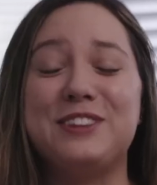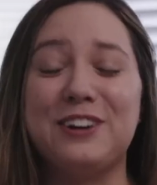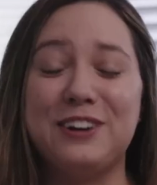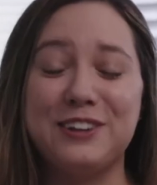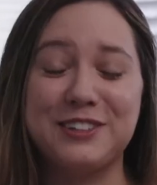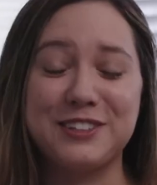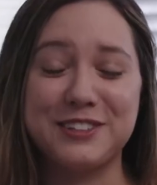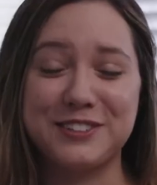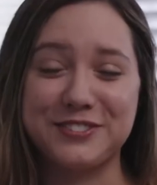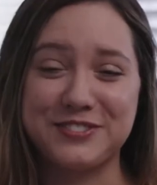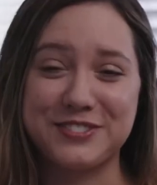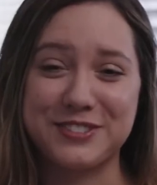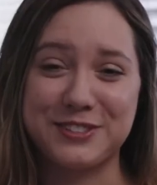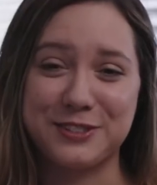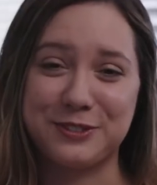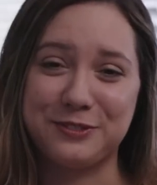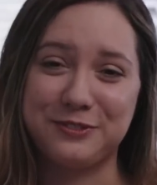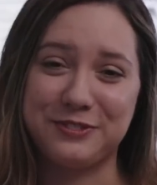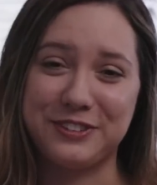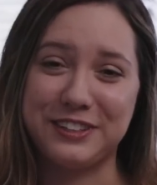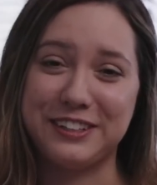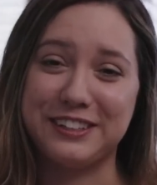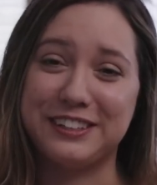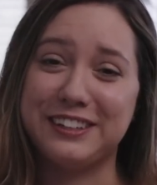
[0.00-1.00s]
thought of
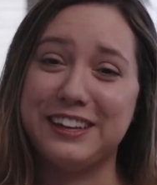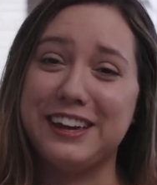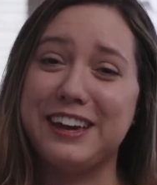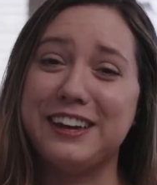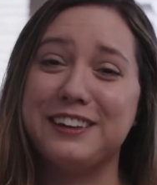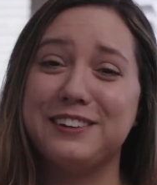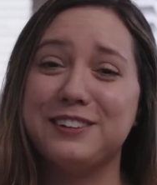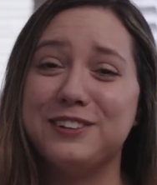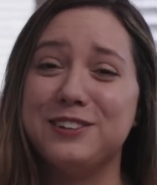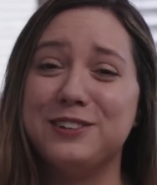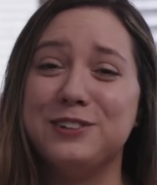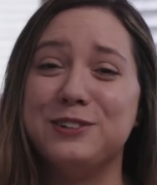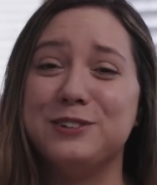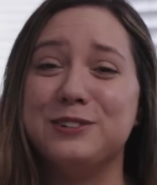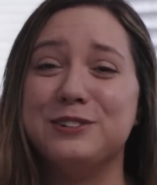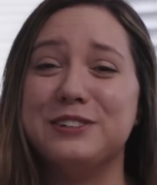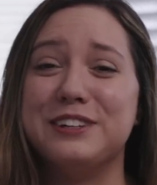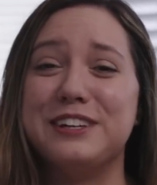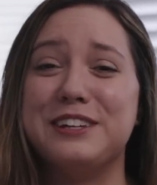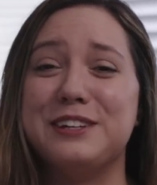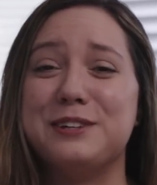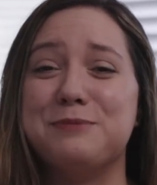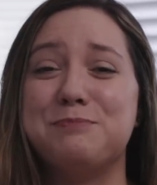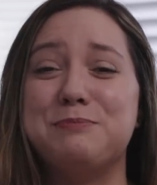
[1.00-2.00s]
Sophia at all,
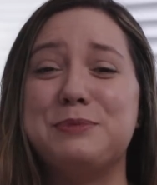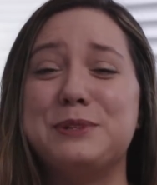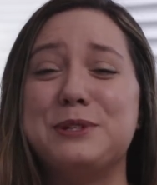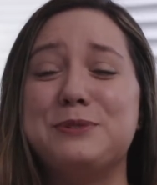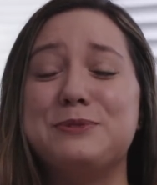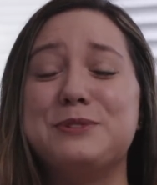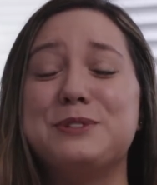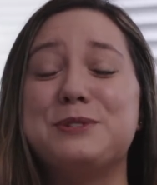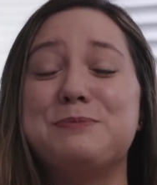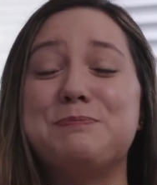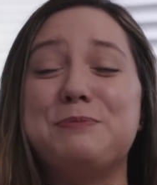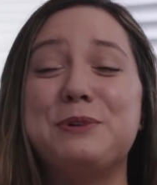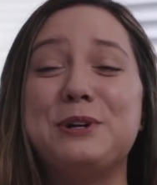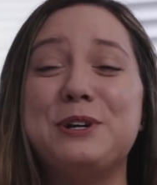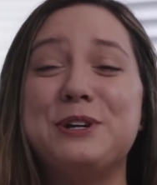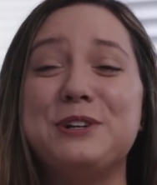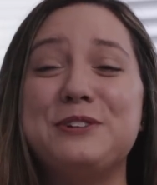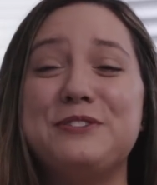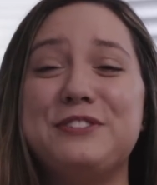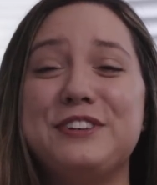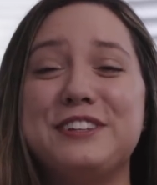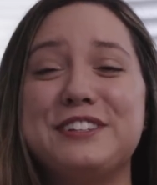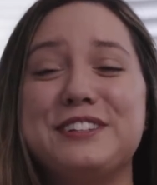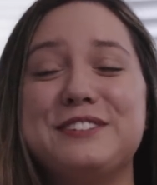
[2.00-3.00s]
but it was
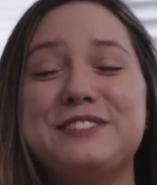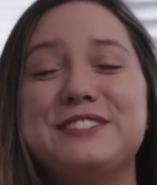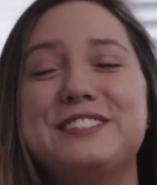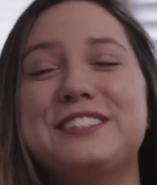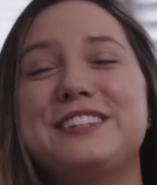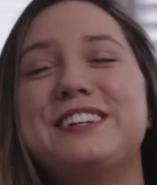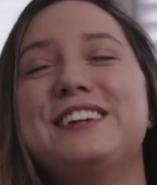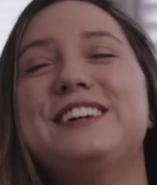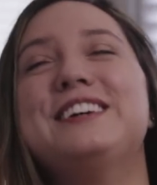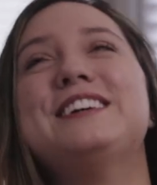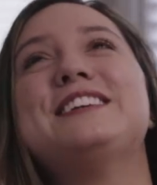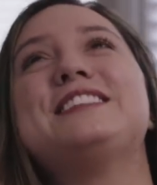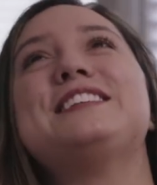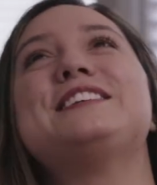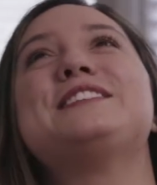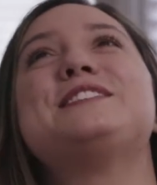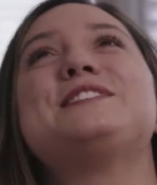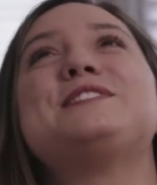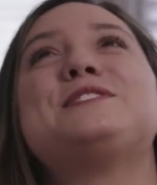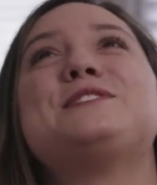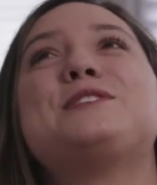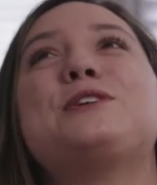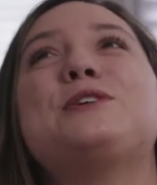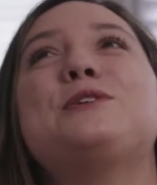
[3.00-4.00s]
perfect. I was like, oh, that's
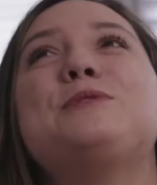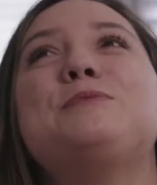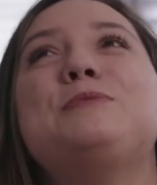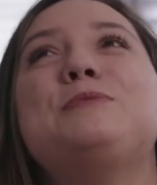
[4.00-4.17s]
so